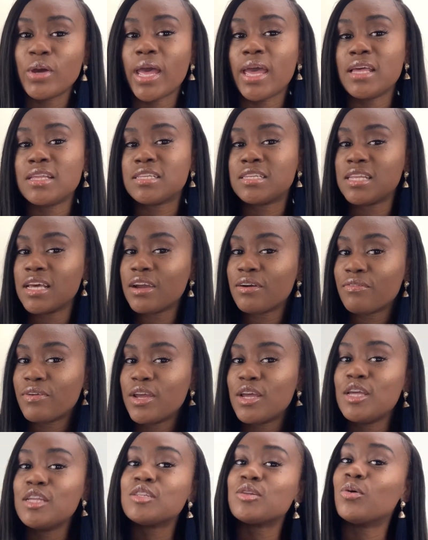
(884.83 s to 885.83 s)
a
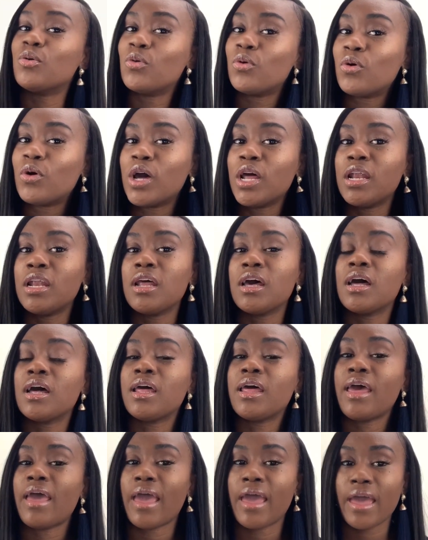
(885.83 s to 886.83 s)
series on
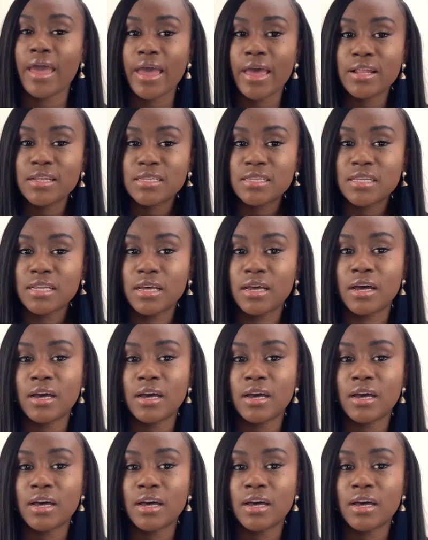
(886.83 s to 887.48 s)
ads